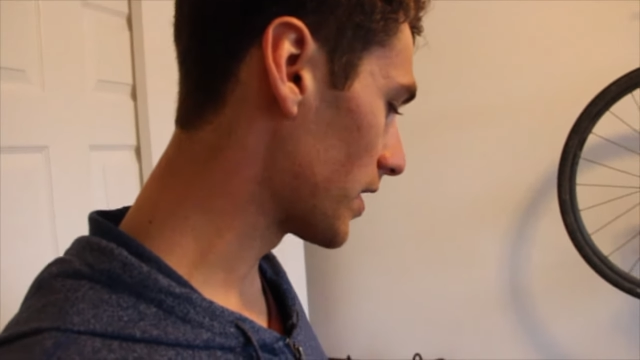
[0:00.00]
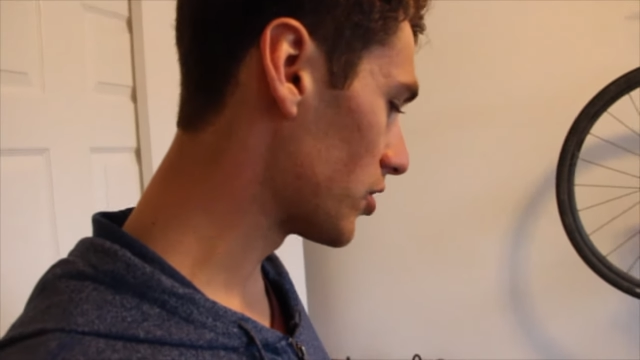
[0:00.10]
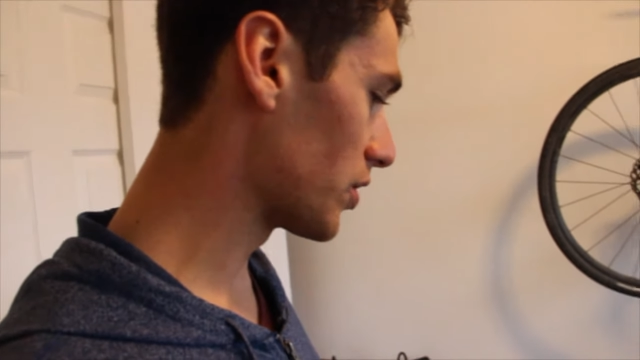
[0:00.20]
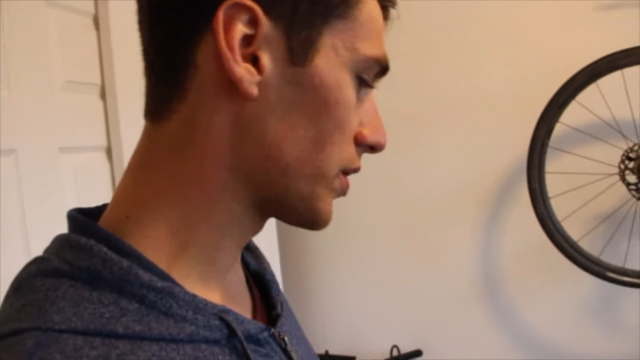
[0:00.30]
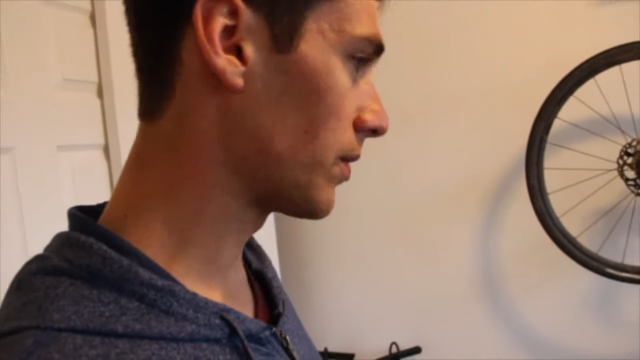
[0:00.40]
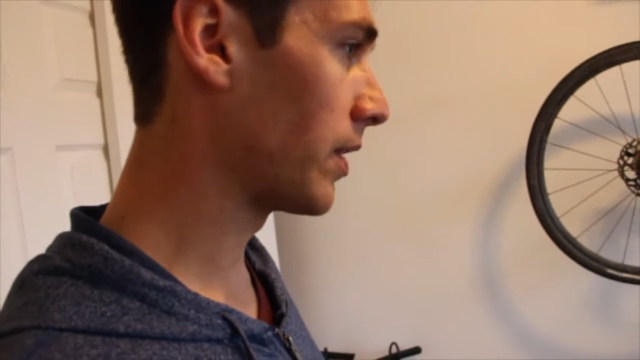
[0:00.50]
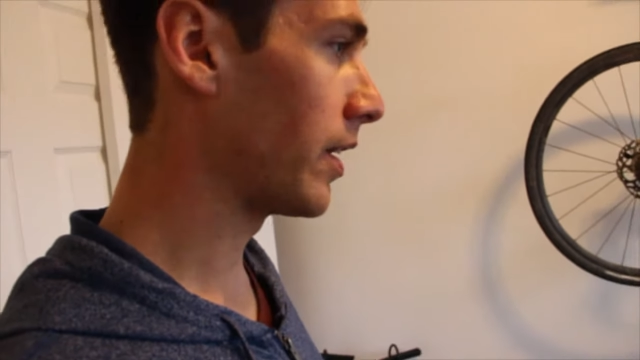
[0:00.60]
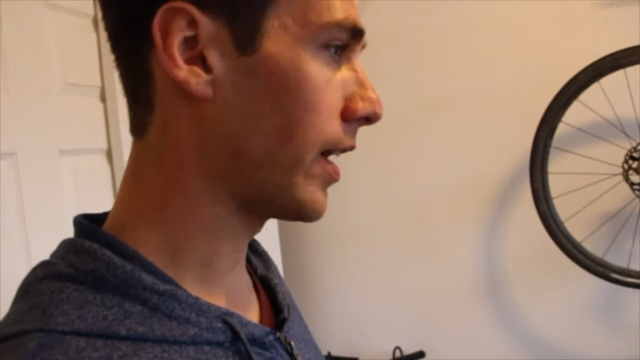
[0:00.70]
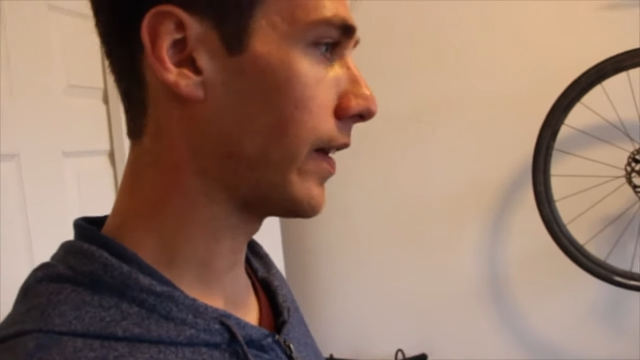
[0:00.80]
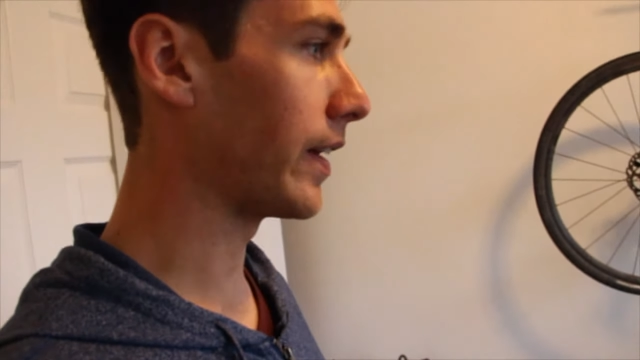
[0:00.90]

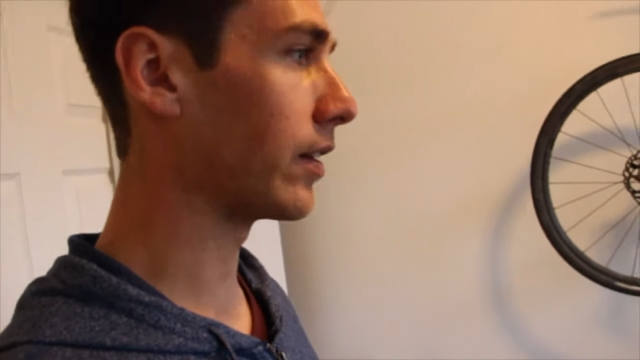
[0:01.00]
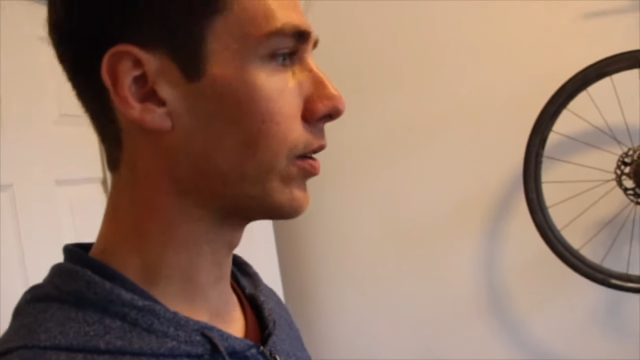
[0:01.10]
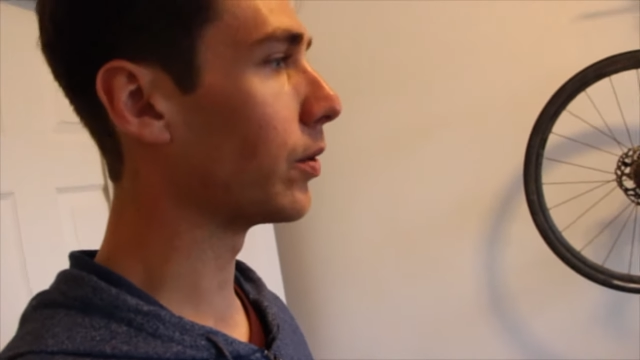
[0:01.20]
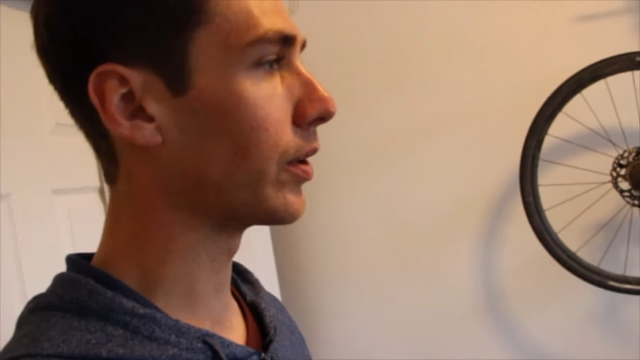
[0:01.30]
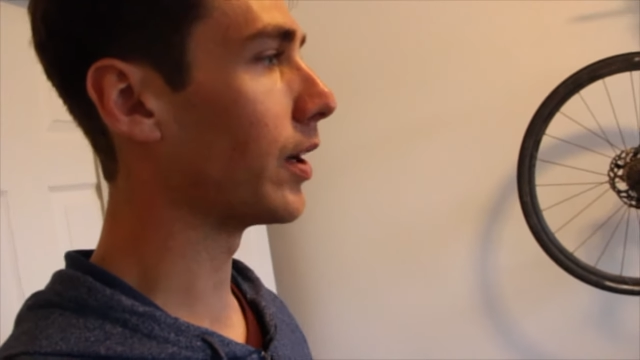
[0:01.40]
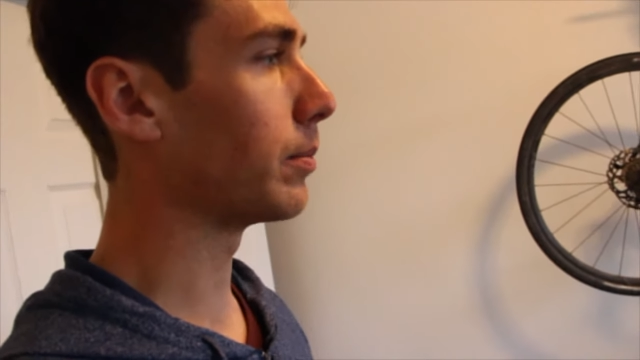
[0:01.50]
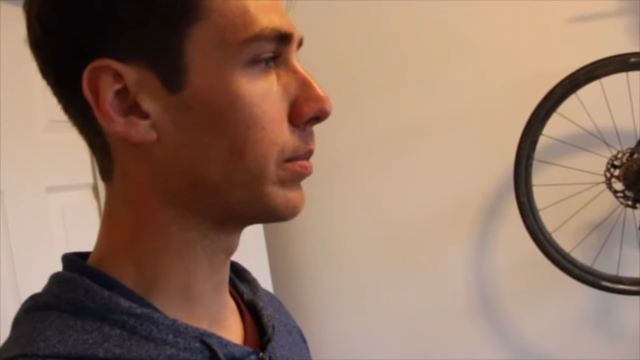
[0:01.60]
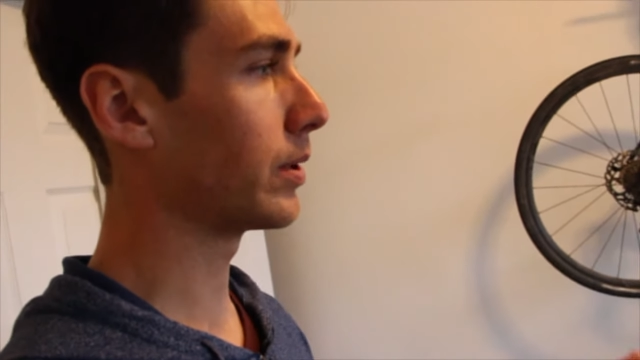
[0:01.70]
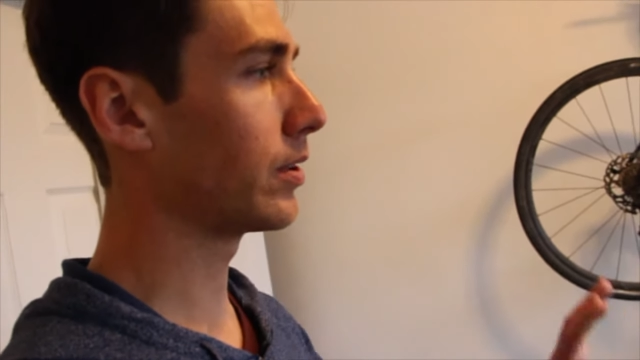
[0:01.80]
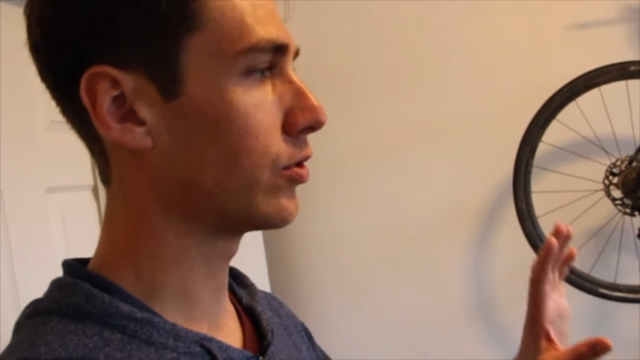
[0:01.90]
I like going
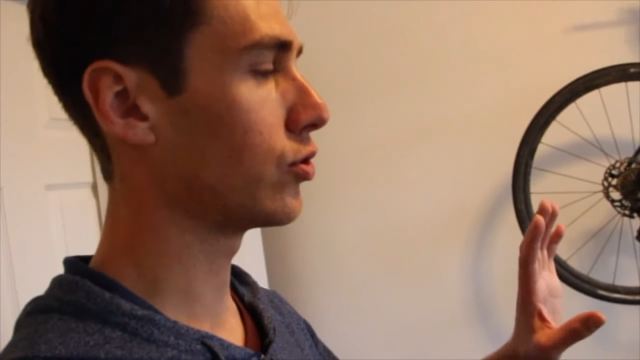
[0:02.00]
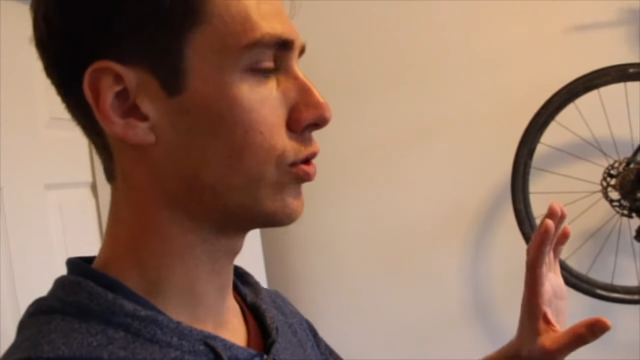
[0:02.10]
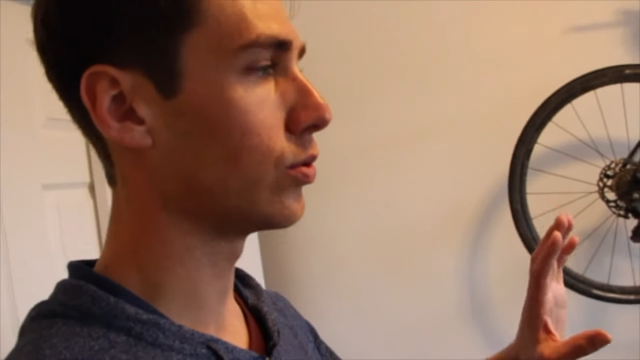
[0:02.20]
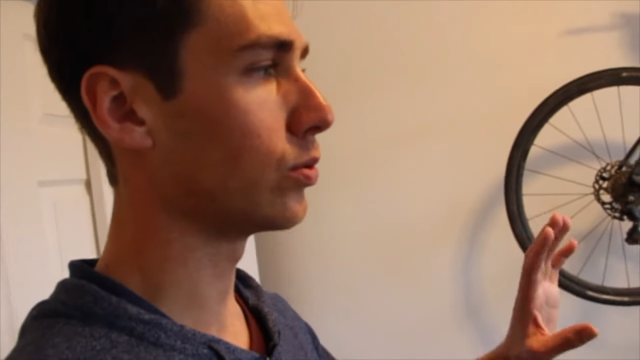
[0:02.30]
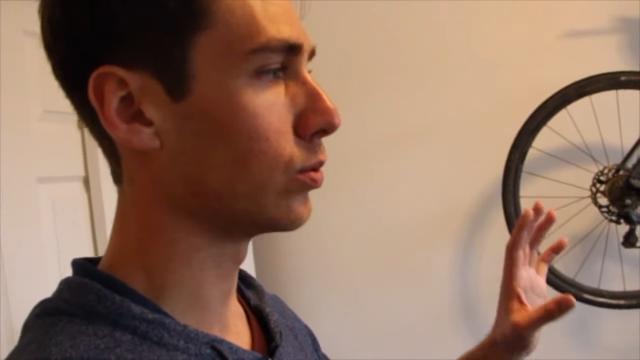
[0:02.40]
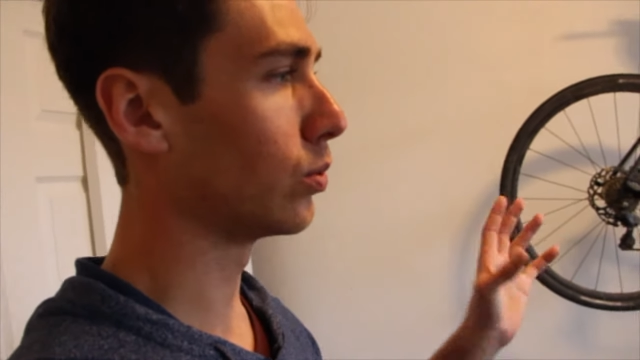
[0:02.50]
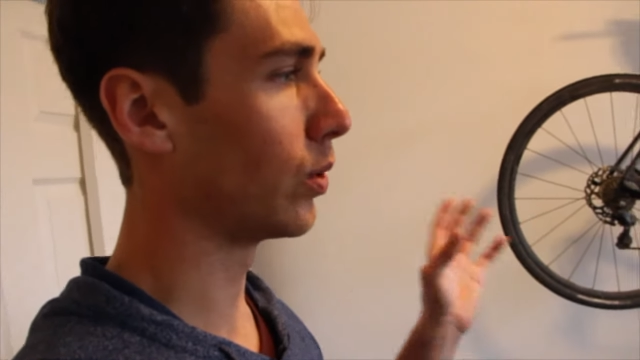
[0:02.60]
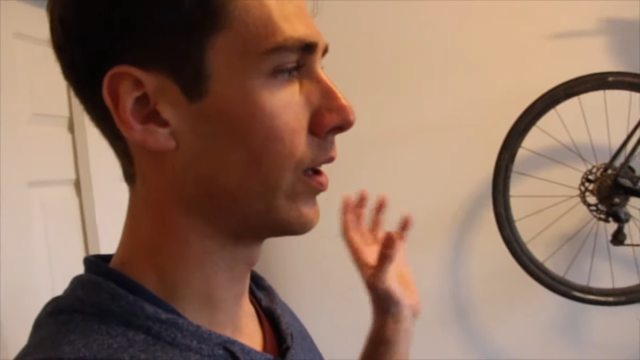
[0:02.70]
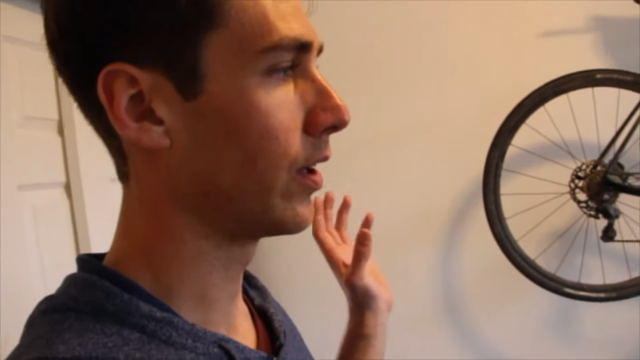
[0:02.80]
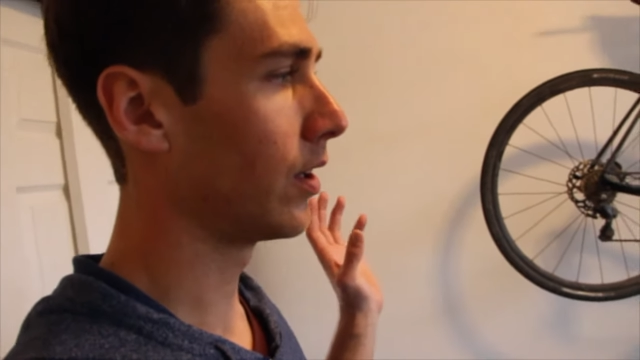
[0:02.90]
up to